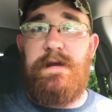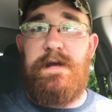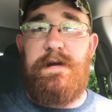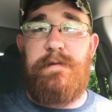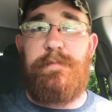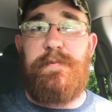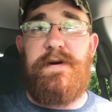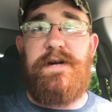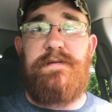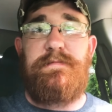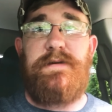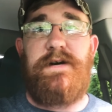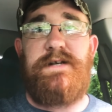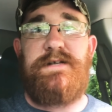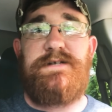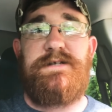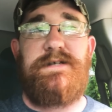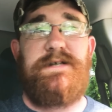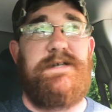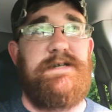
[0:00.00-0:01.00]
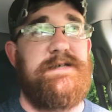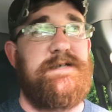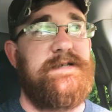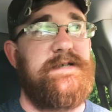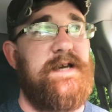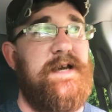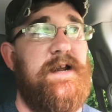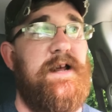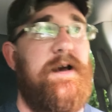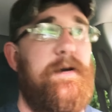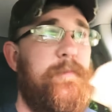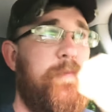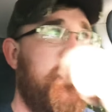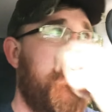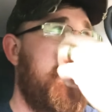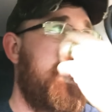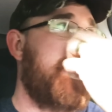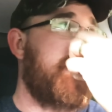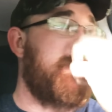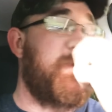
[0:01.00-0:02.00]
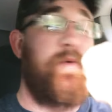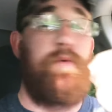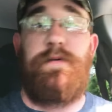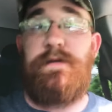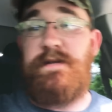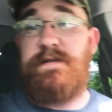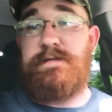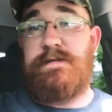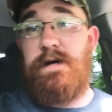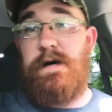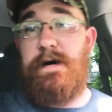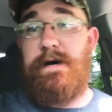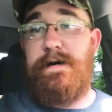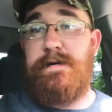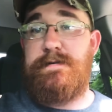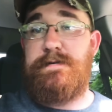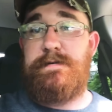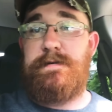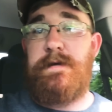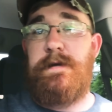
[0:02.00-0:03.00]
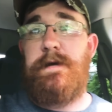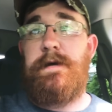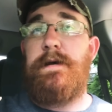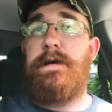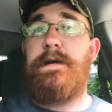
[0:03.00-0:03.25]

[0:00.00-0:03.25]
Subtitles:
it pretty much is set up with dual exhaust.